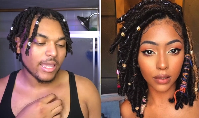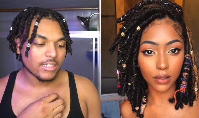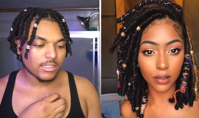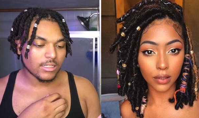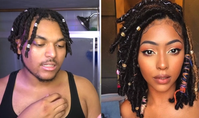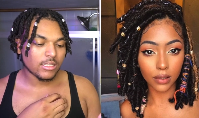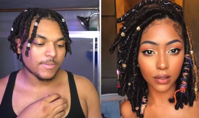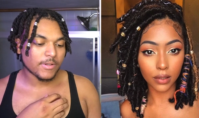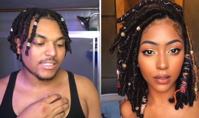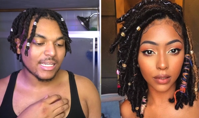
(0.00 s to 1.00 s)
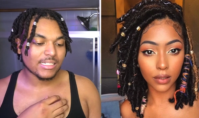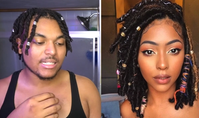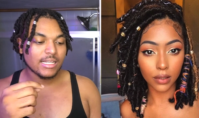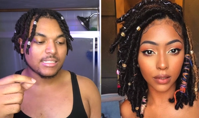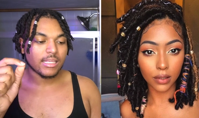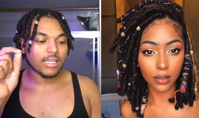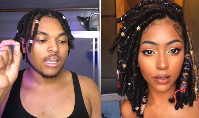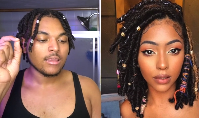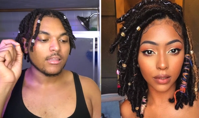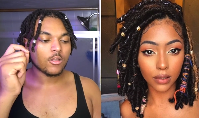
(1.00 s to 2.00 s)
Speaker 1: actually, this person actually got some,
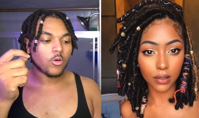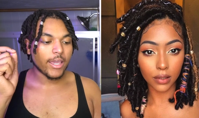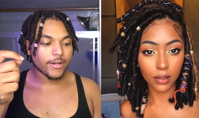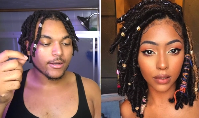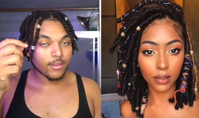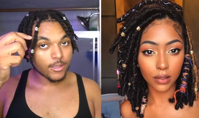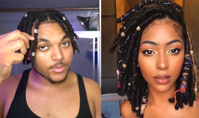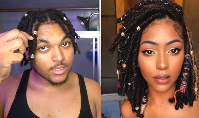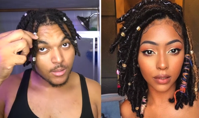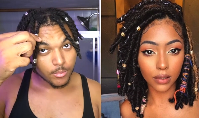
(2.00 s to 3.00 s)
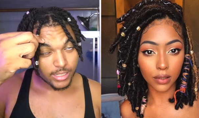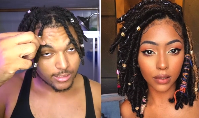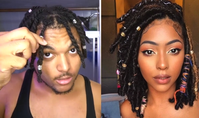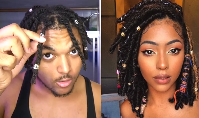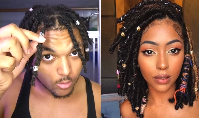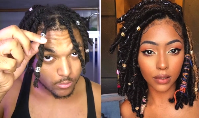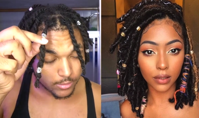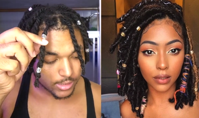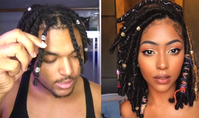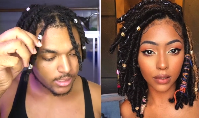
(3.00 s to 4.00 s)
like, the little hair clips, but like the gold
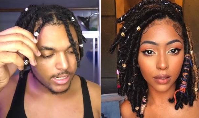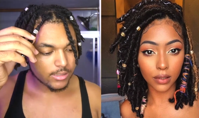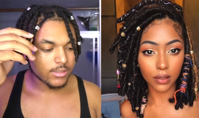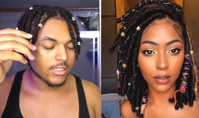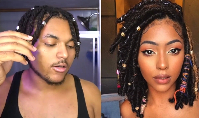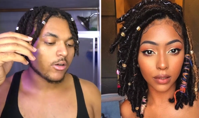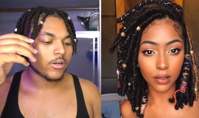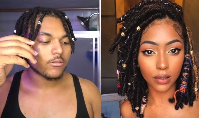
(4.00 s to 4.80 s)
version, as you see on her